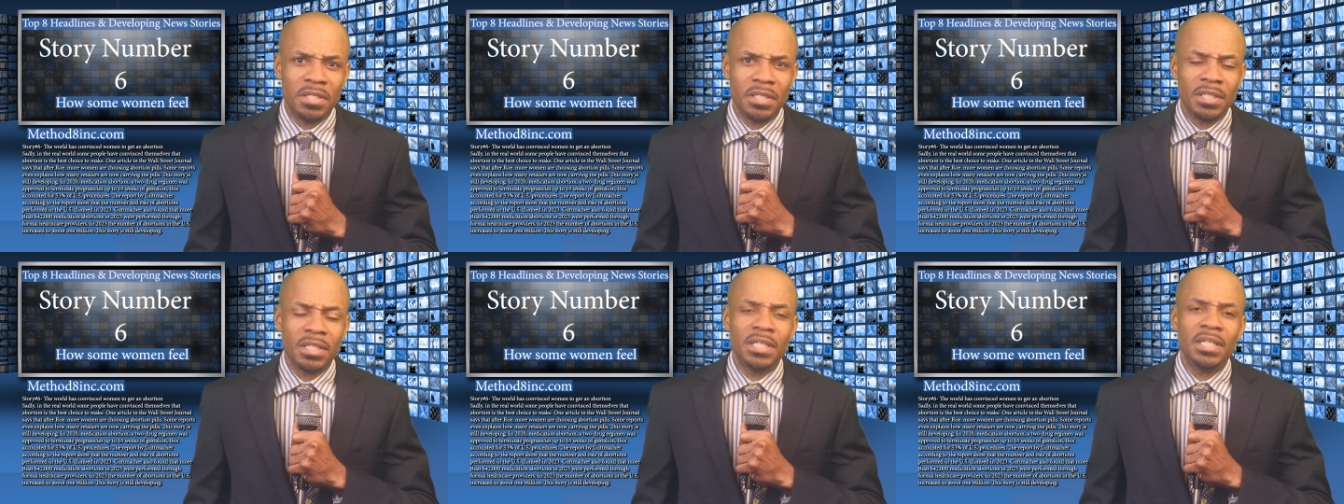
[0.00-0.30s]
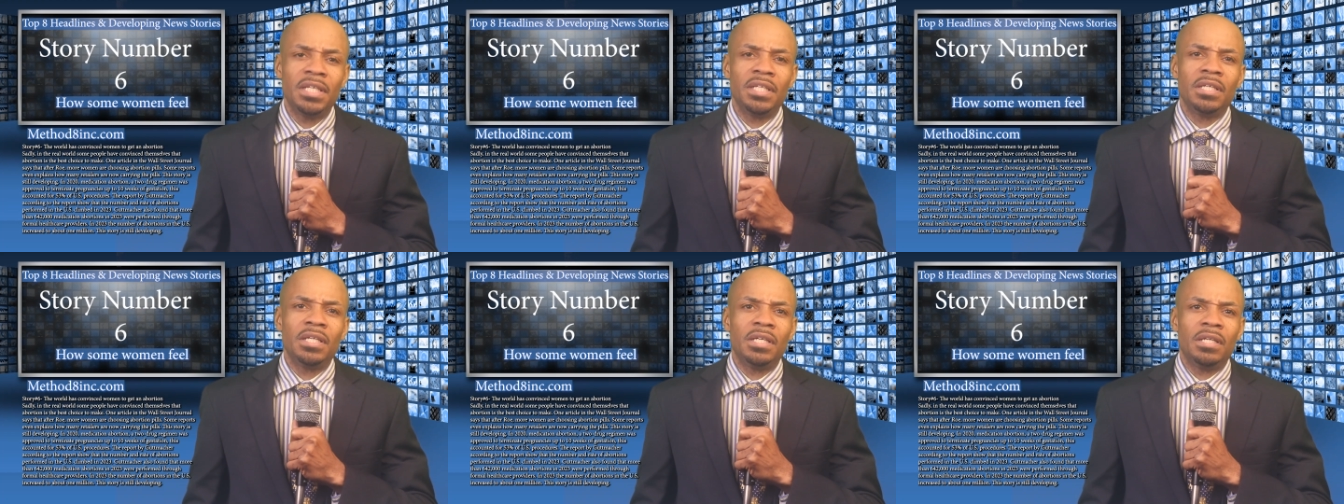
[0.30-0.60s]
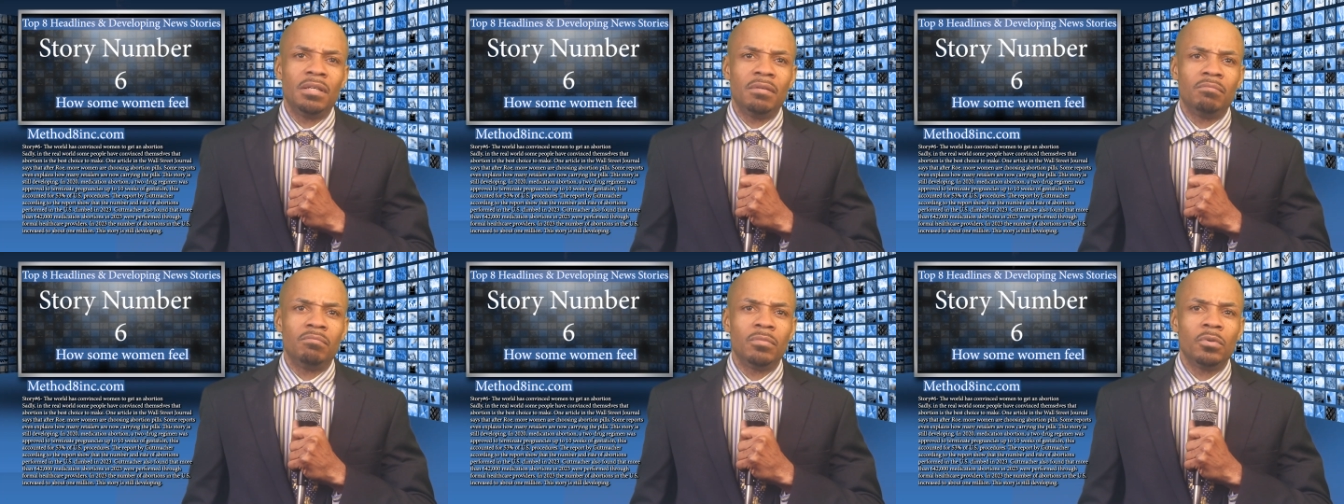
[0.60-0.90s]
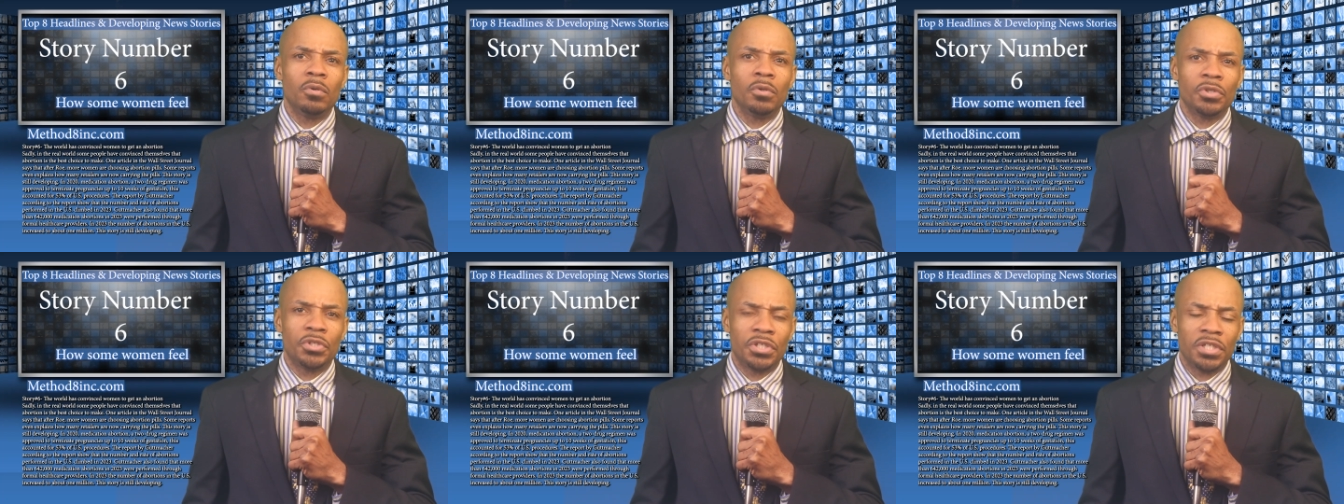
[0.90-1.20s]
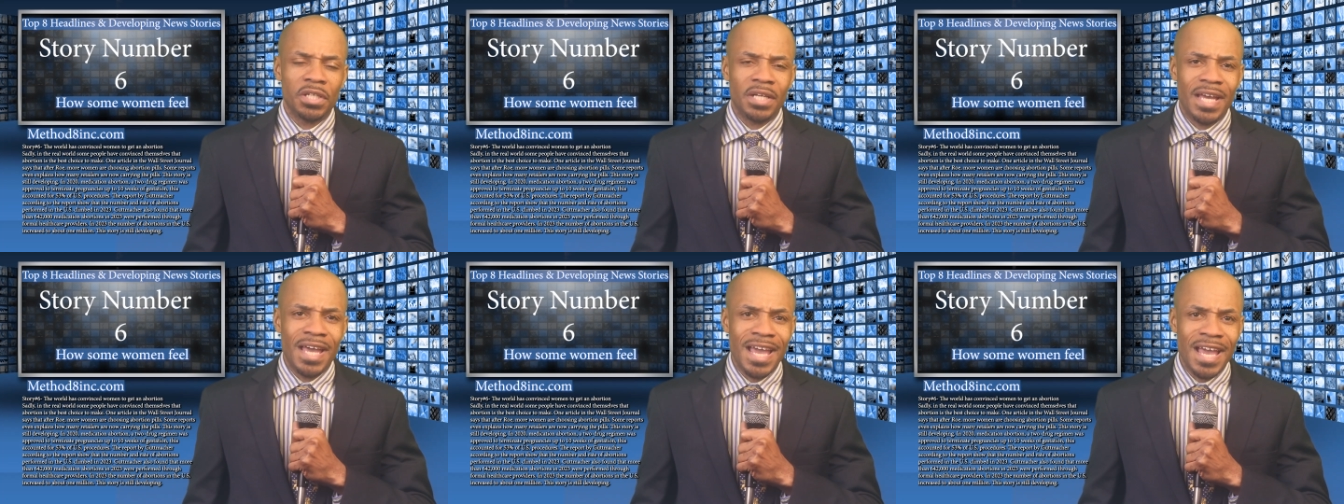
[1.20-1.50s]
to get an
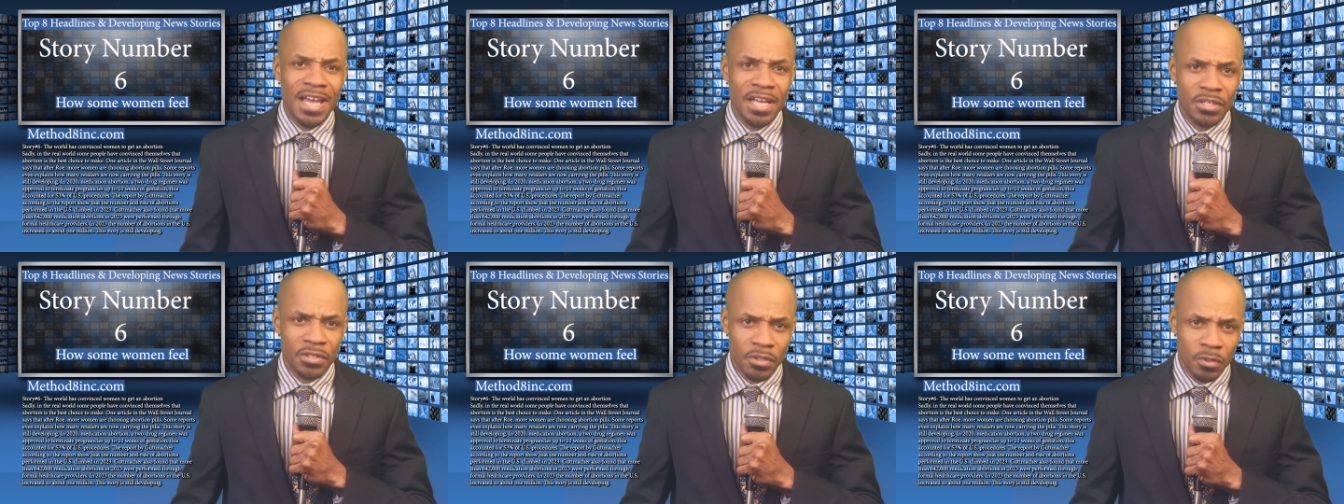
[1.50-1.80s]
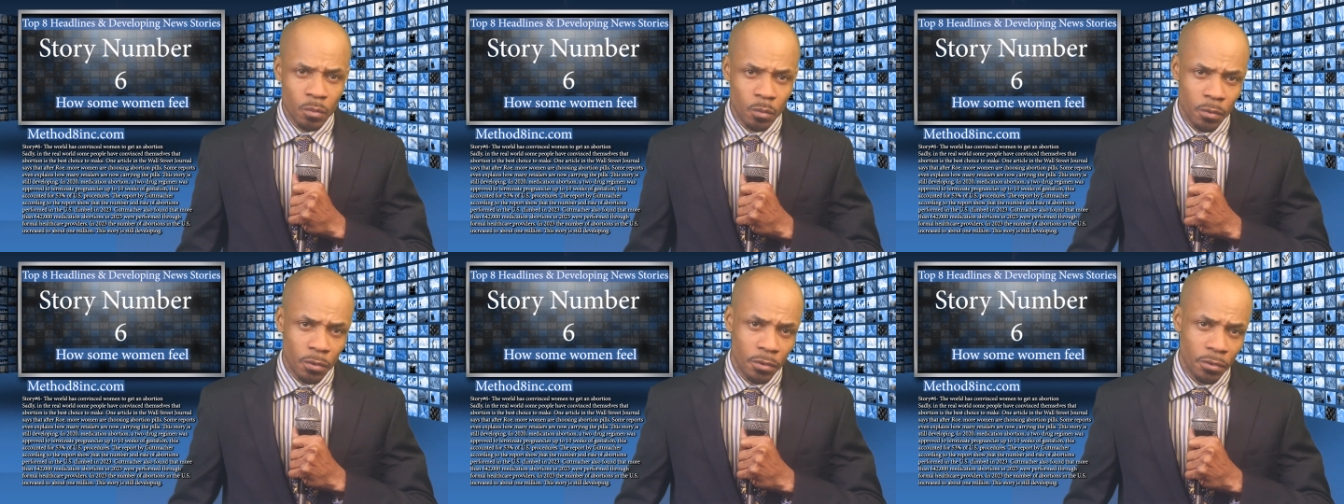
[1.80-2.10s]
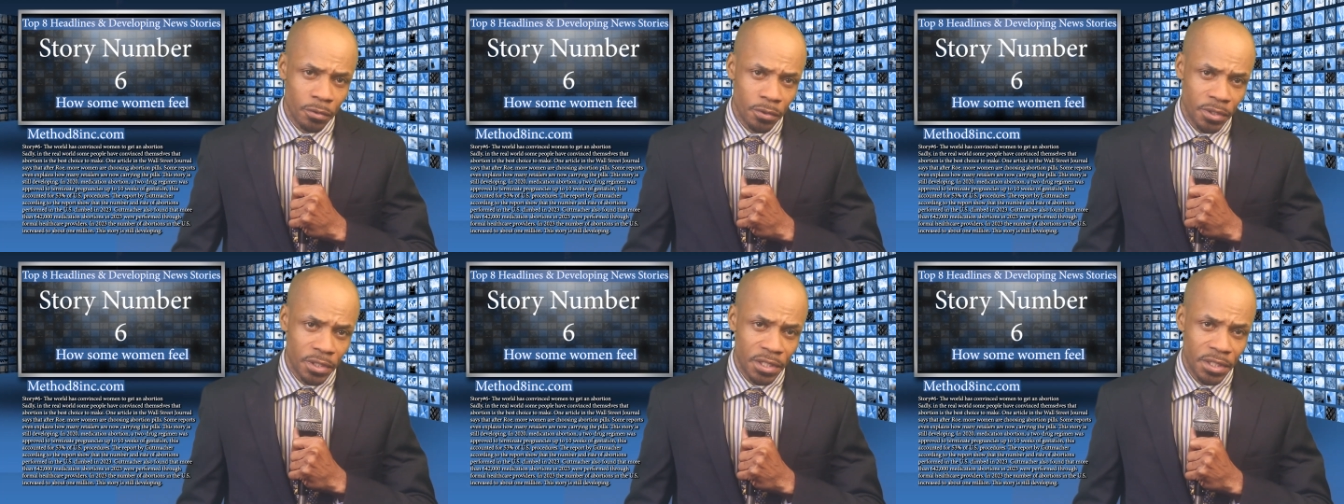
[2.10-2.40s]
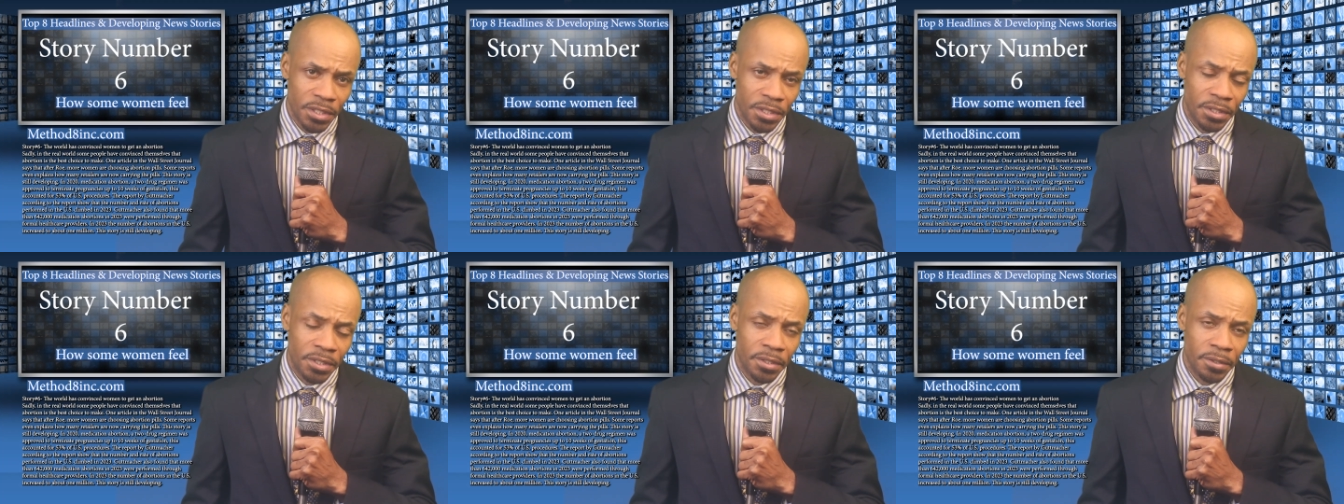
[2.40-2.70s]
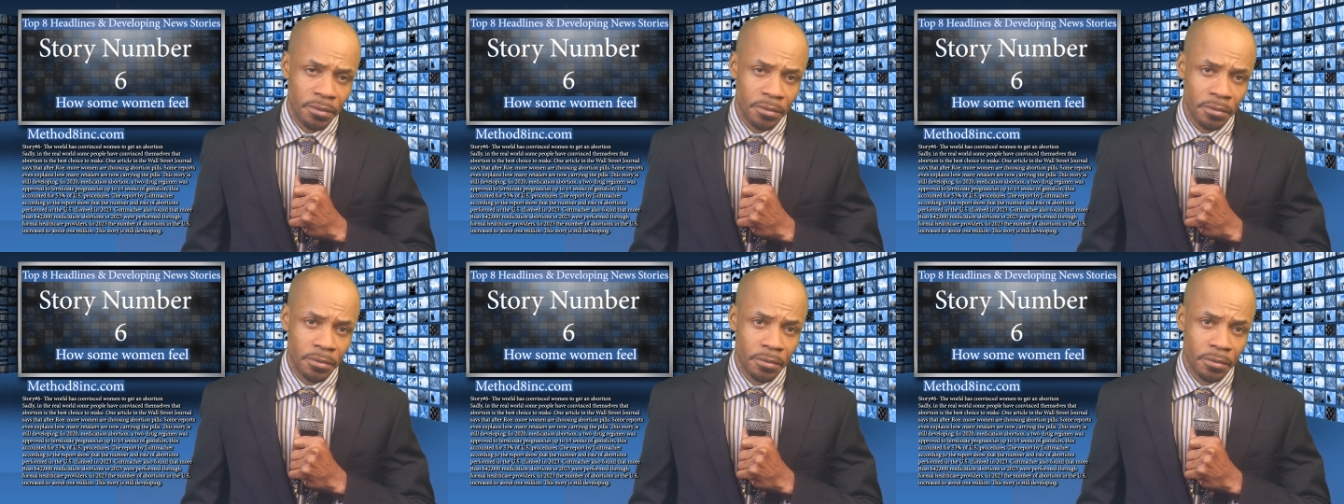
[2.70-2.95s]
abortion. Has the world done it?